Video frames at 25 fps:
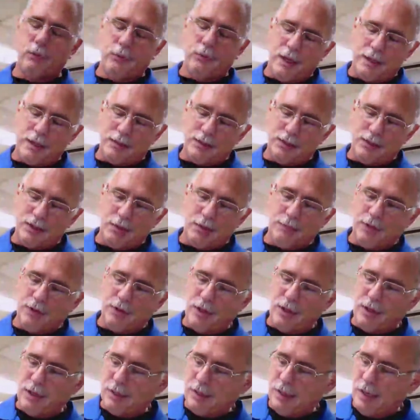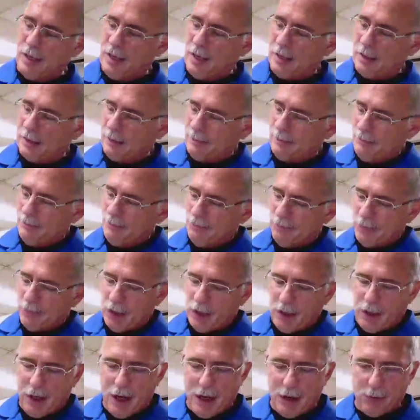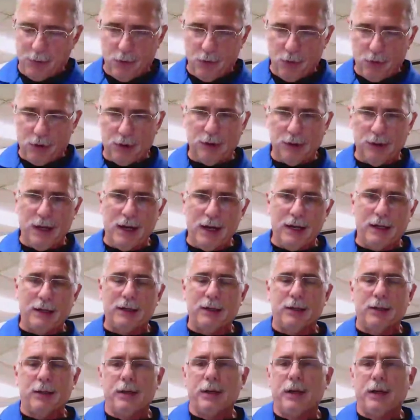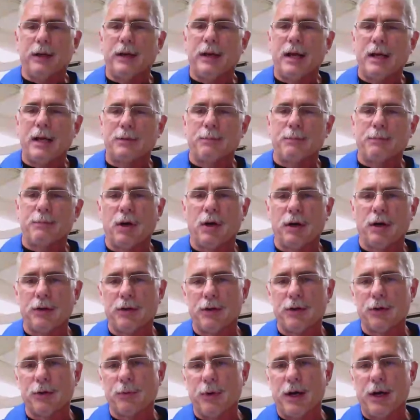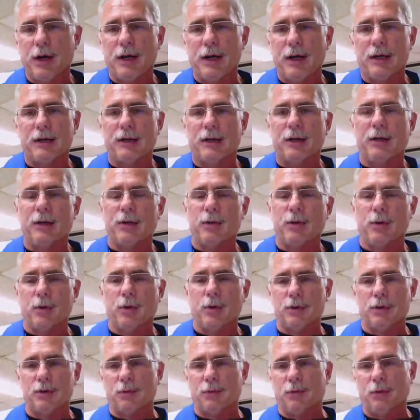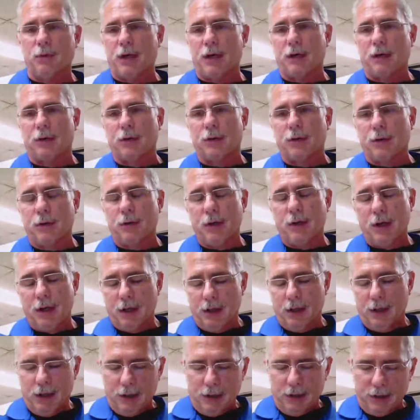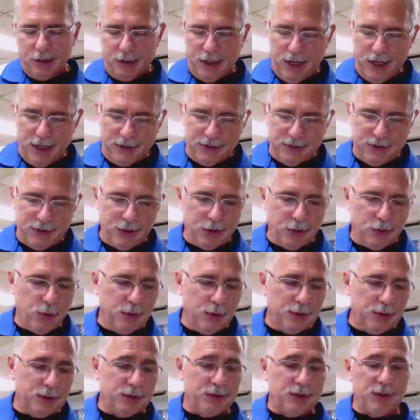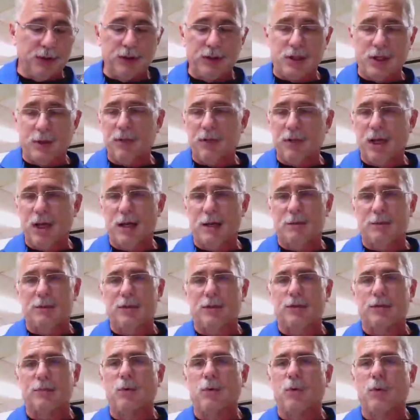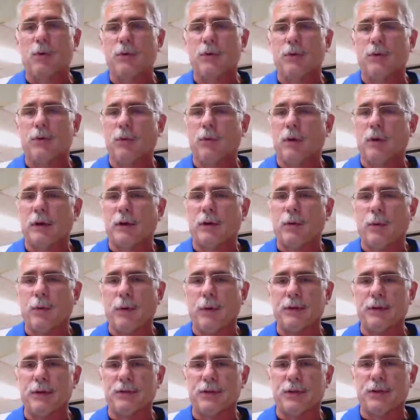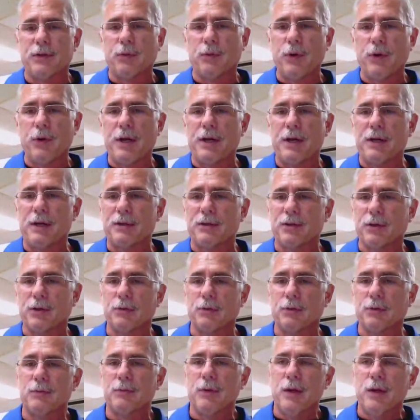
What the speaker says: that's something that I will collect, and that's part of their grade. And then of course the regular tests and quizzes, and sometimes there's more than one quiz in a week, so